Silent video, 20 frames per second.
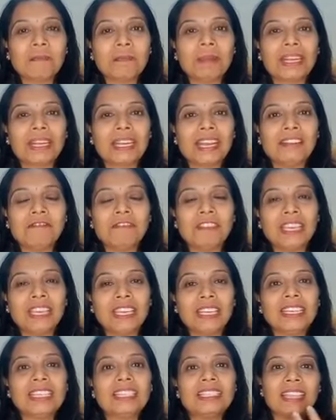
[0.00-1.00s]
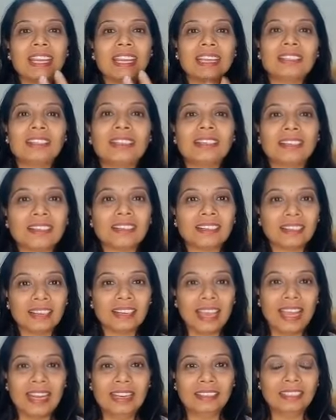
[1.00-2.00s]
but then we reset the
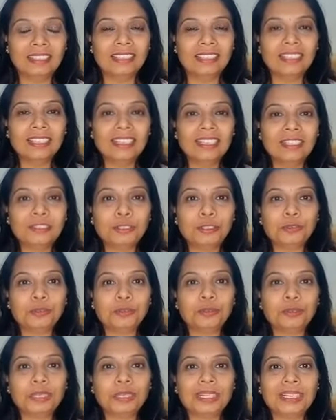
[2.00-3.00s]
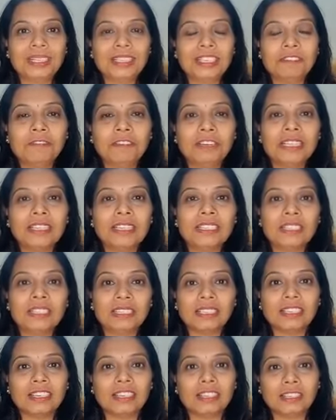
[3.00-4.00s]
health through different
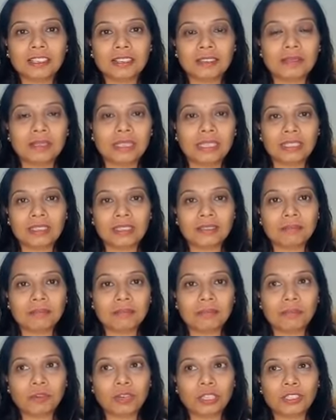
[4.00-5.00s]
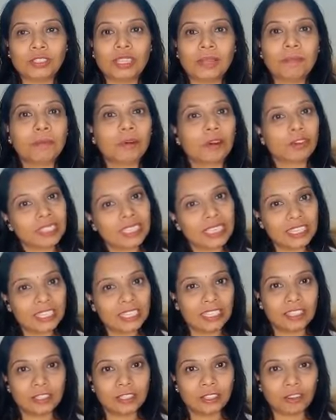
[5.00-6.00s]
what you say
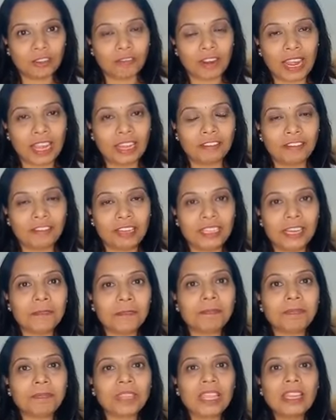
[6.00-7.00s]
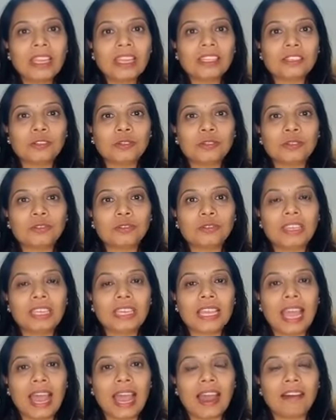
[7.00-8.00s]
procedures of Ayurveda. So
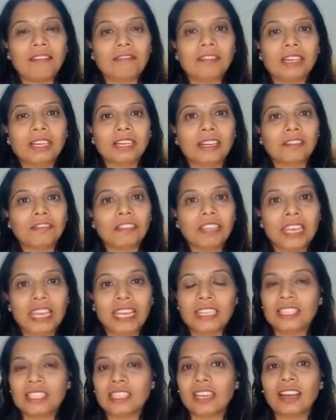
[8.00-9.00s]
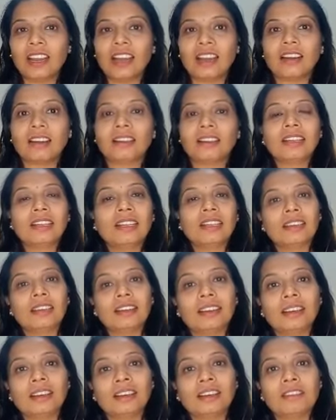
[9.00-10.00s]
we have Virechana,
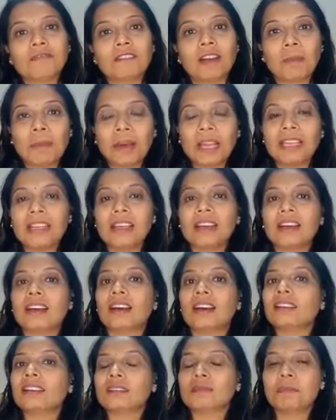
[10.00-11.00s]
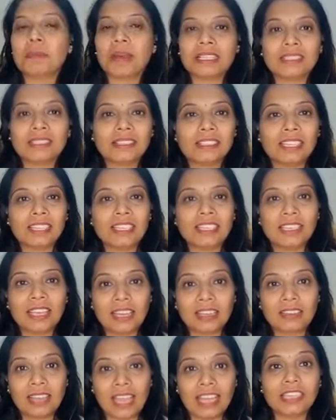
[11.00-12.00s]
Vamana, Basti,
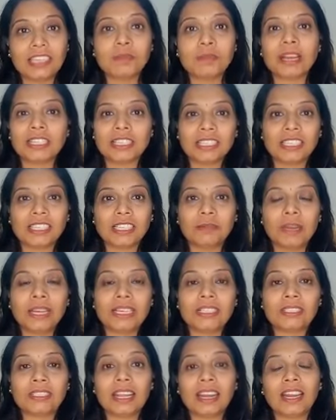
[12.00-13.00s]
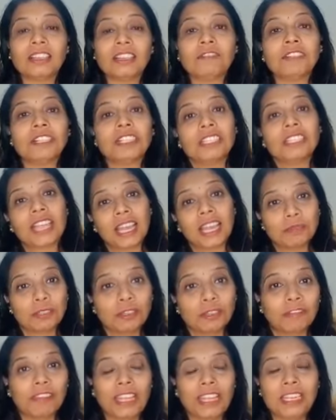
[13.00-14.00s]
enema treatments. There are different types
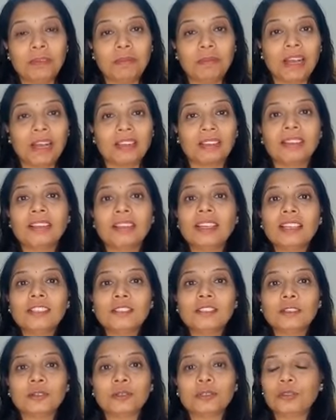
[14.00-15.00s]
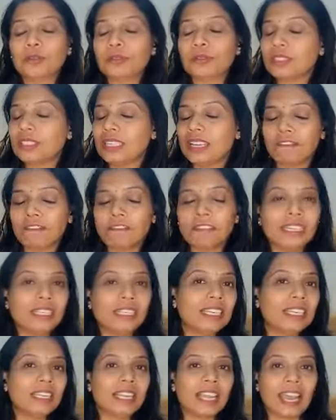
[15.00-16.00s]
of enema. So those
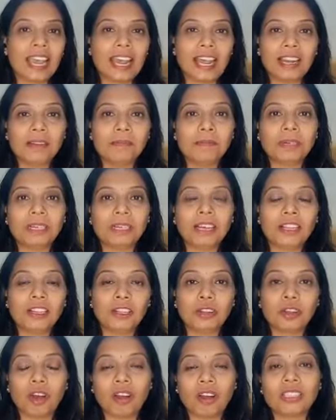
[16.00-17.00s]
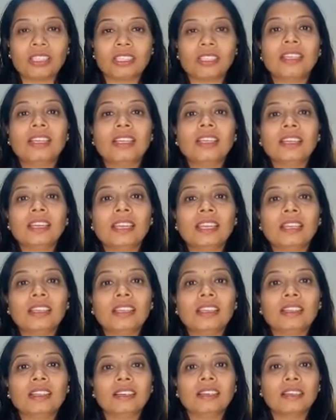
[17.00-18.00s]
definitely help a lot
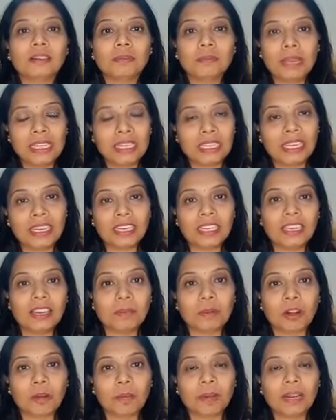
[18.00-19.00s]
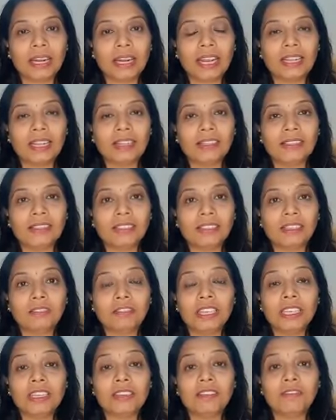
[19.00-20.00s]
in maintaining a proper health.
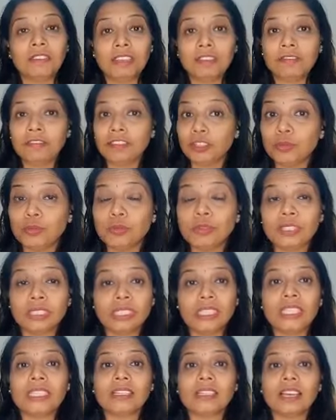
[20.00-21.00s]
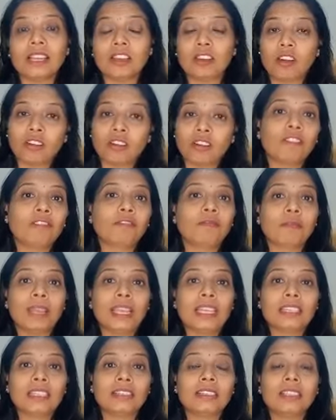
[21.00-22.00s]
We do treat a lot of
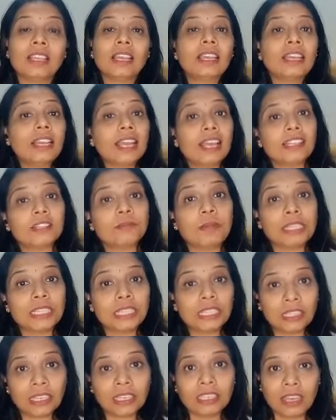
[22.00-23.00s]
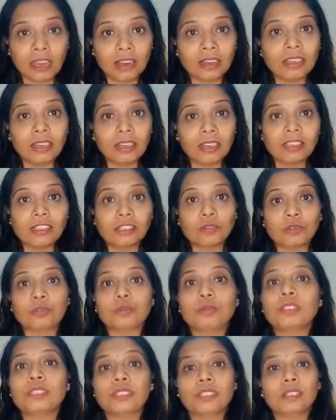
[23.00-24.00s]
patients, especially the young girls
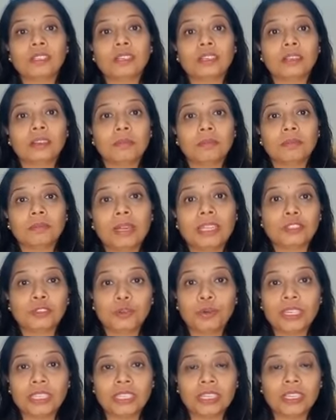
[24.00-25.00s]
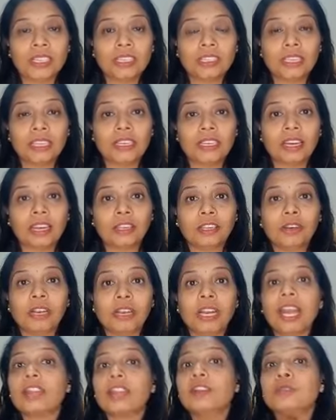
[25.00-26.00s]
whose menstruation is
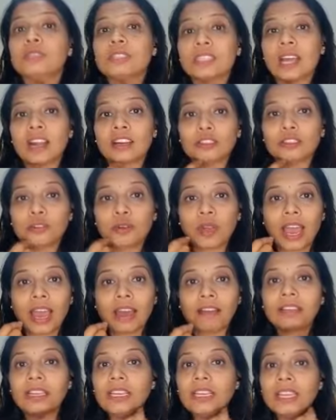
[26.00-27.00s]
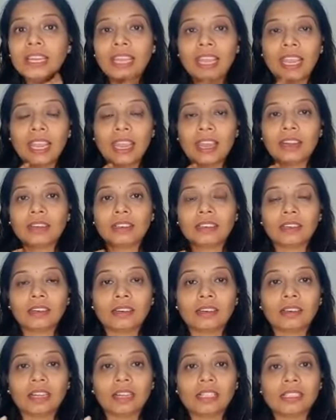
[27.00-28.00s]
irregular and who start to have hair,
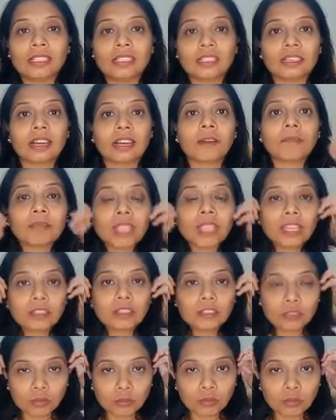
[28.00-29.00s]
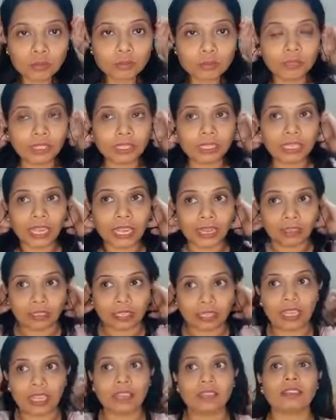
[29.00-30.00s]
etc. So
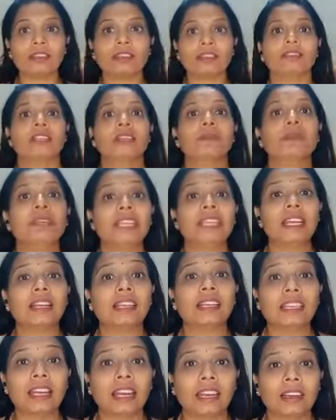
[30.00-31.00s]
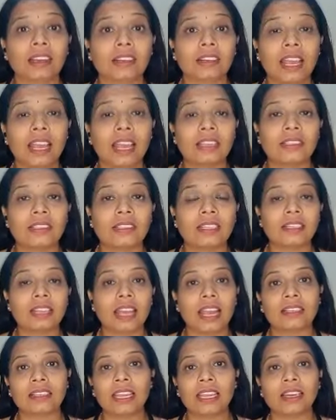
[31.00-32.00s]
they immediately recognize it
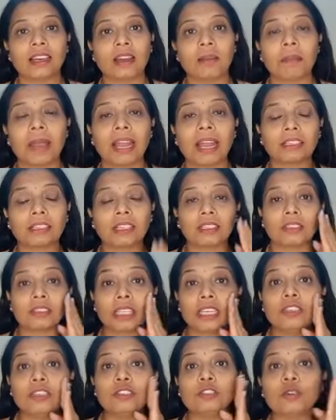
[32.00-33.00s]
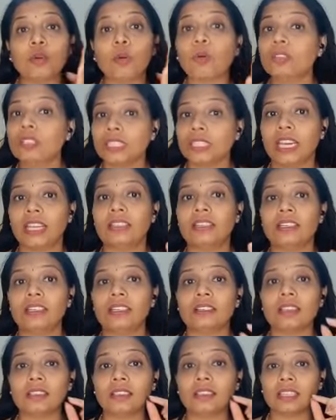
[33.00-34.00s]
and they come back. The skin tone
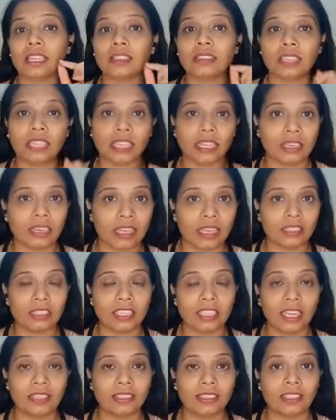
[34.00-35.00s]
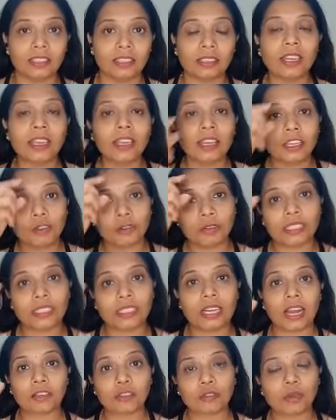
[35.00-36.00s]
changes, the skin thickness changes. You will
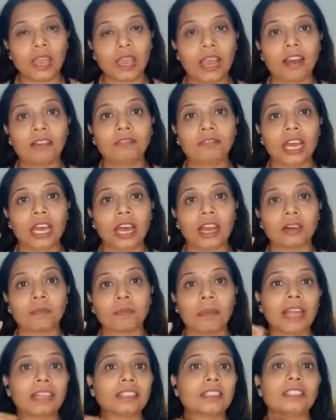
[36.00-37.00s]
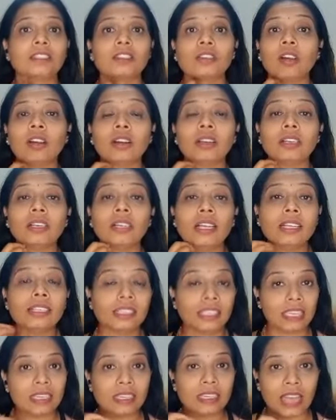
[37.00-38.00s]
start to have dark patches or
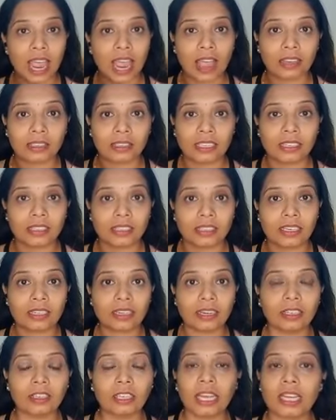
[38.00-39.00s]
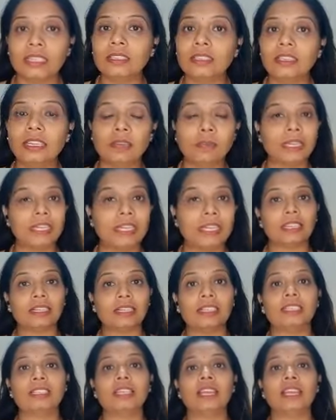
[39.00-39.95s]
skin tags, etc. Then immediately